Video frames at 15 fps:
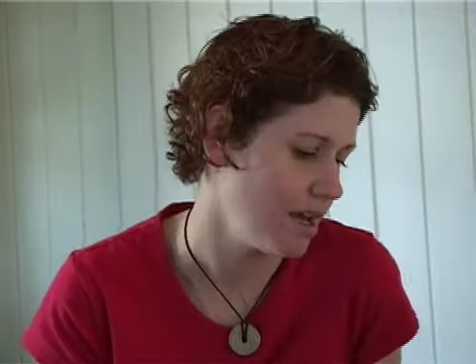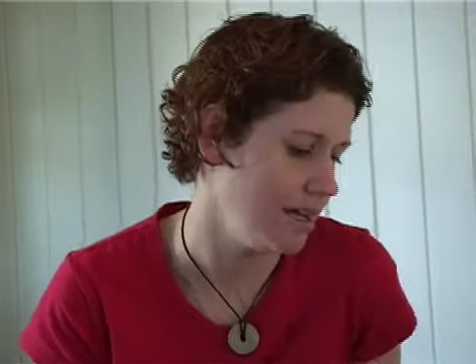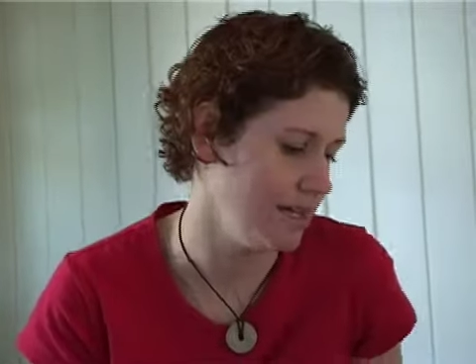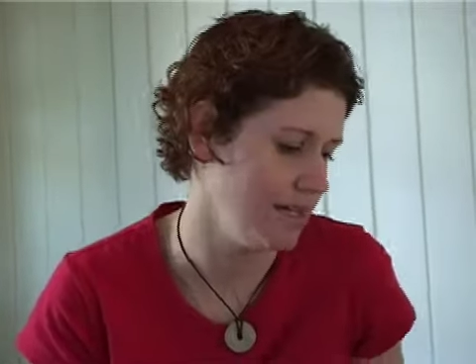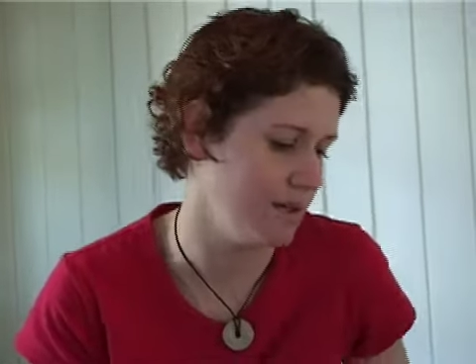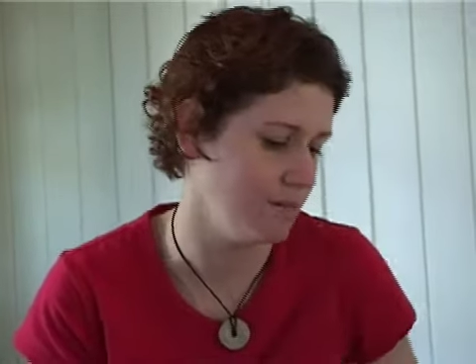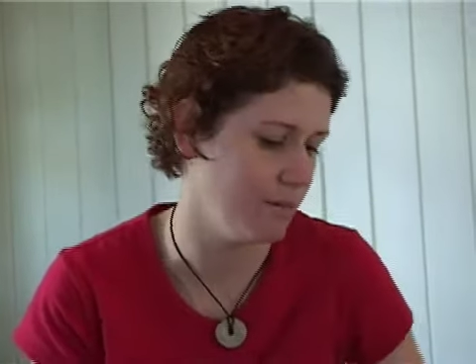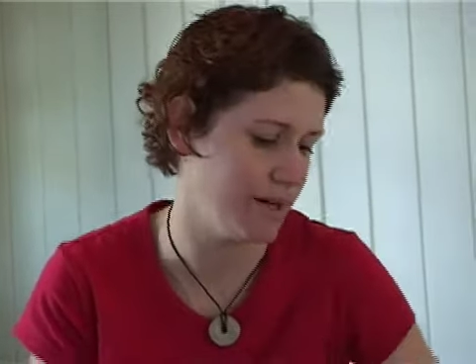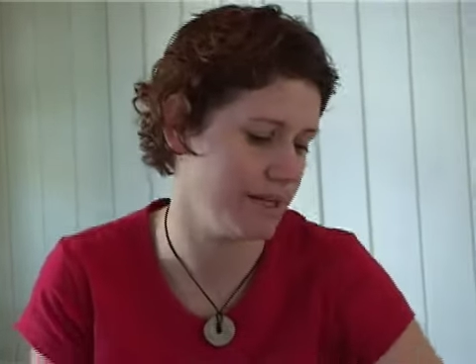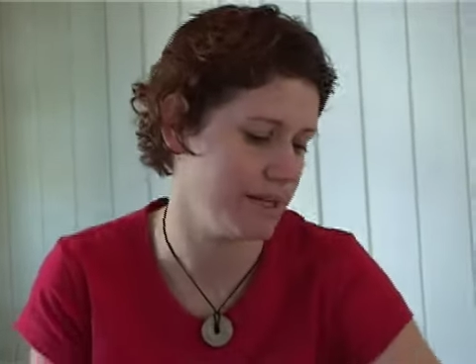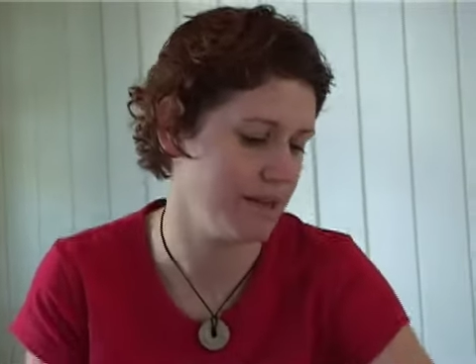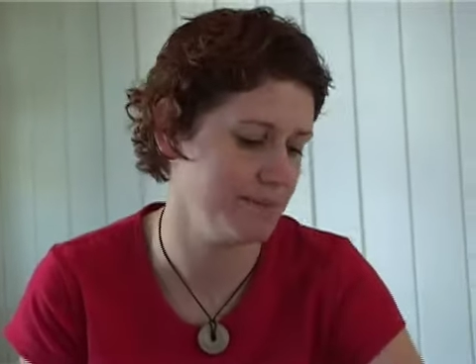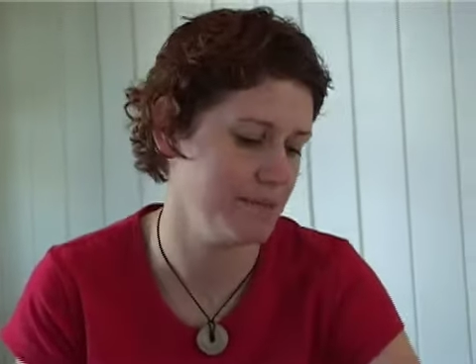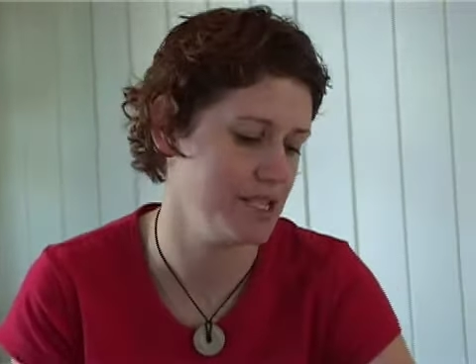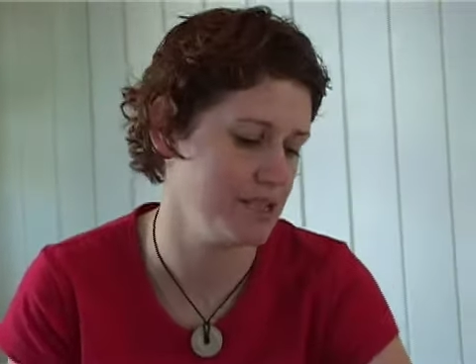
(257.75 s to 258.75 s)
In one of
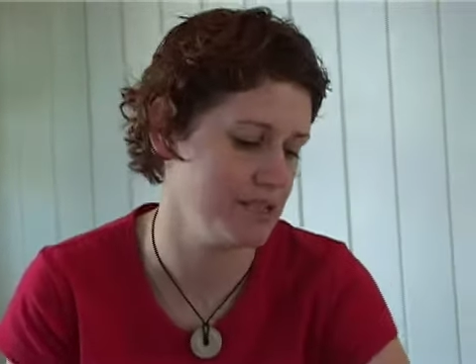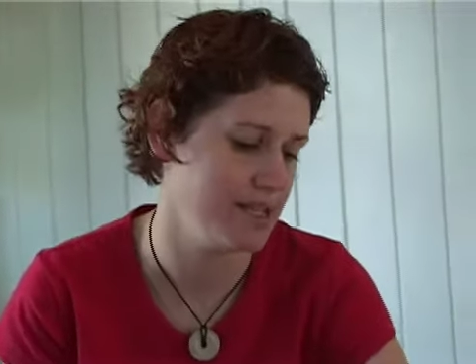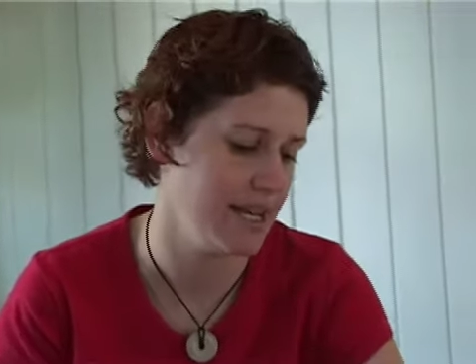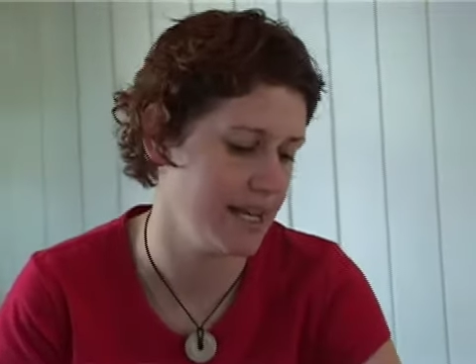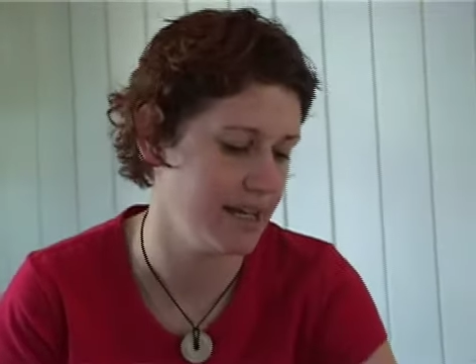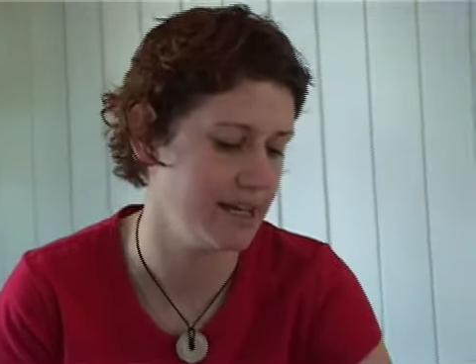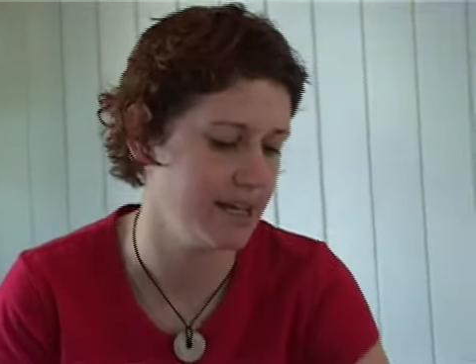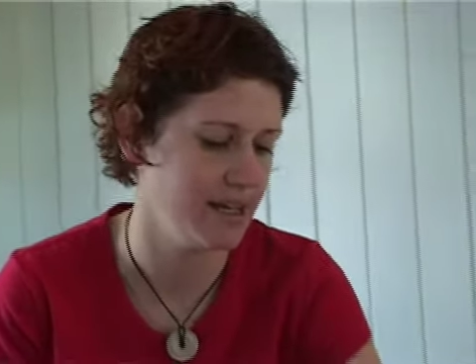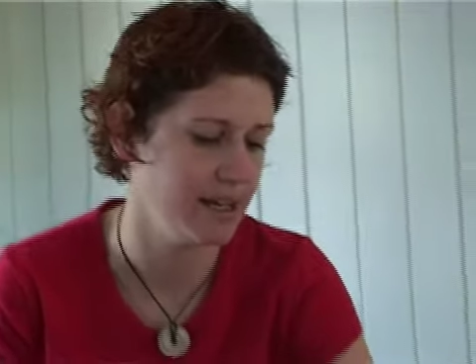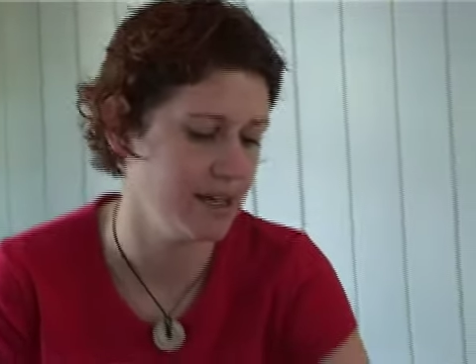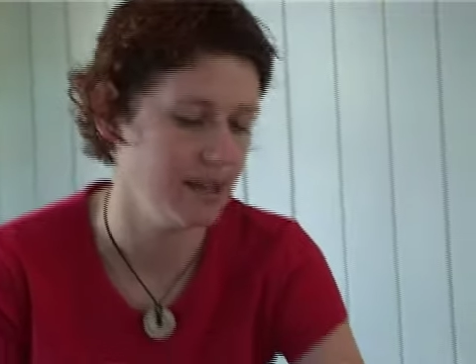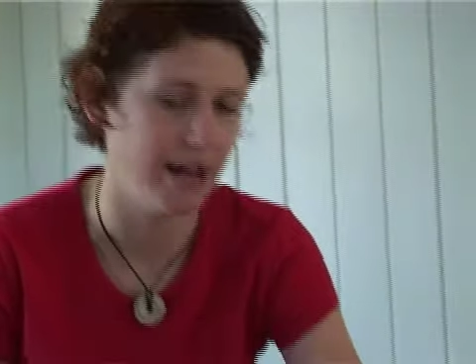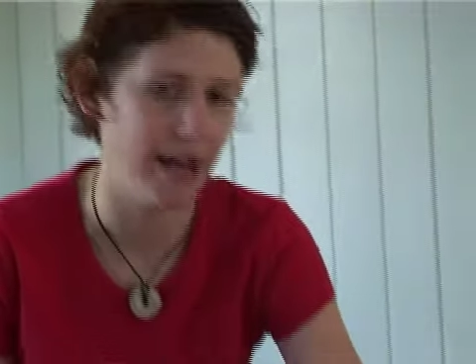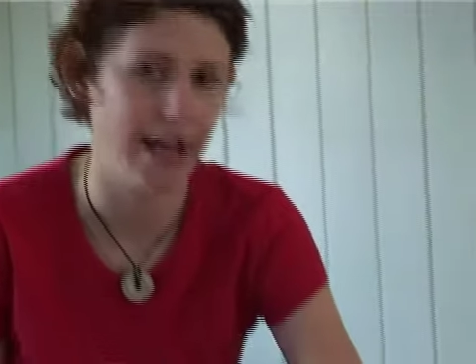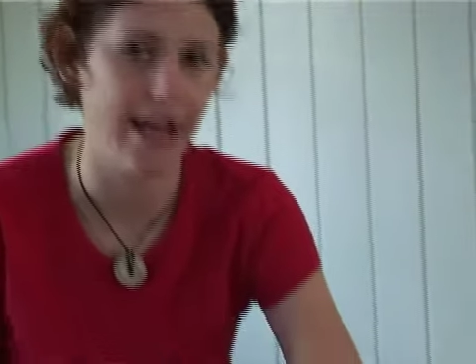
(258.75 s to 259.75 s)
the images here, I